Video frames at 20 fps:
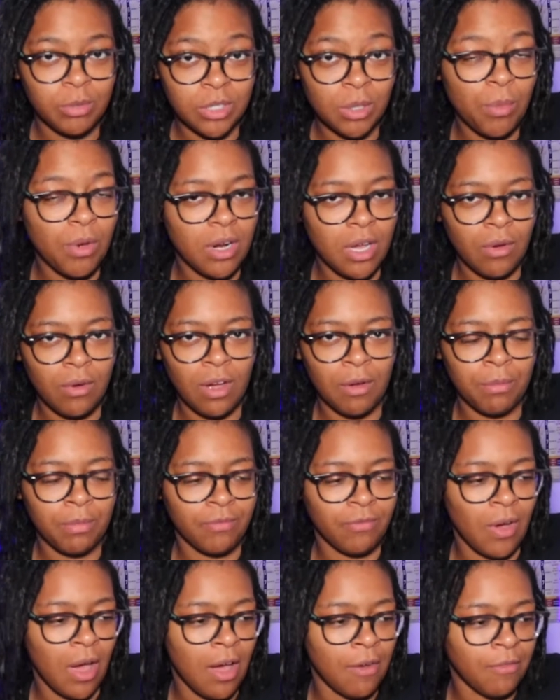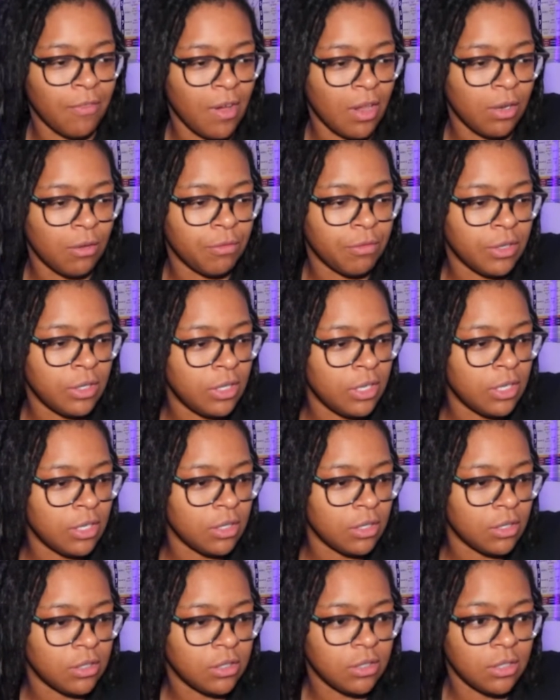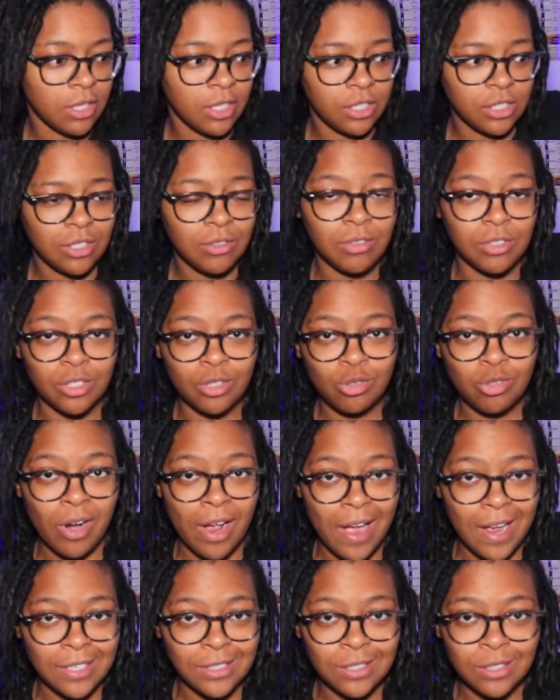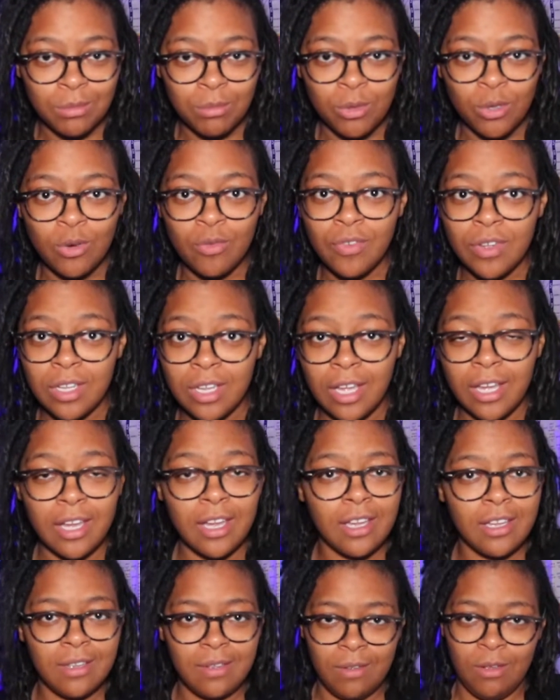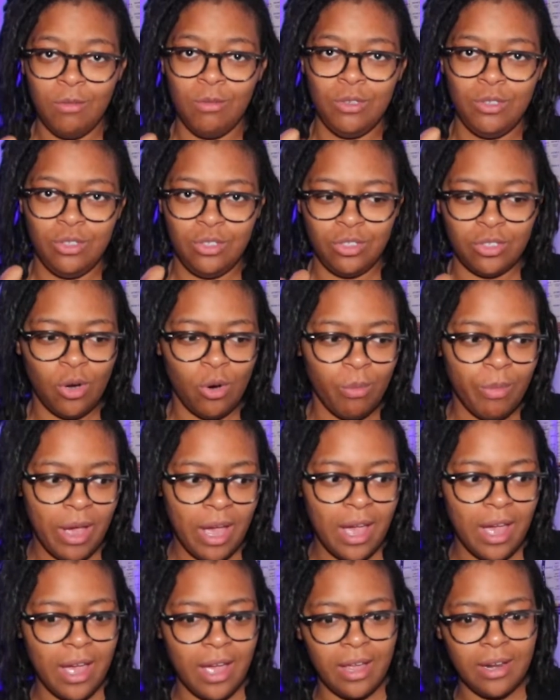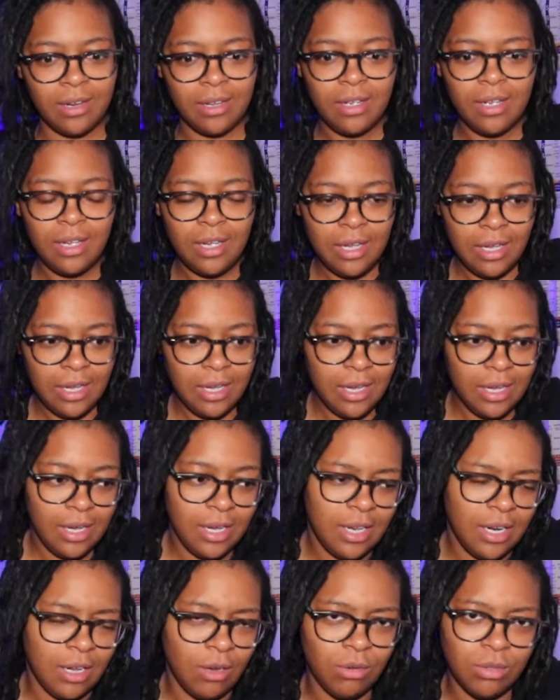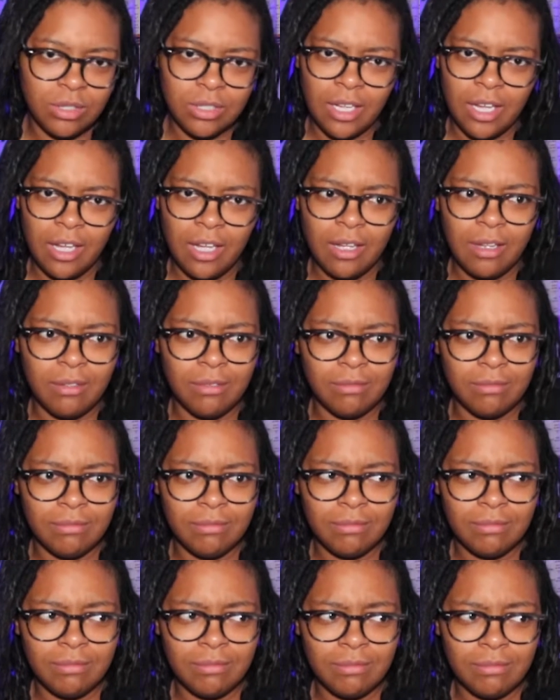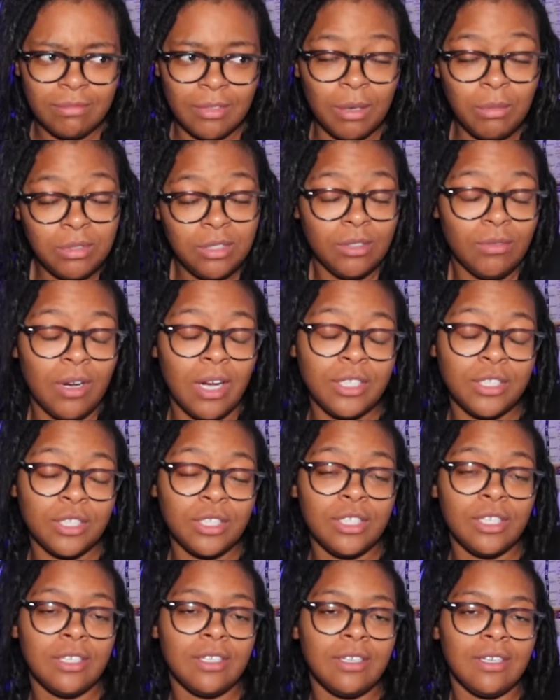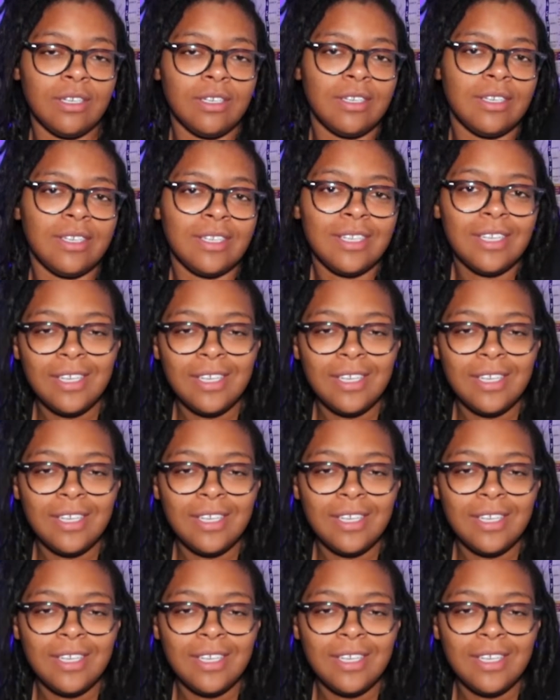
someone I, I, I followed for years. Like she was trash in the movie. Like it was just so bad, and I was like, I'm still watching it.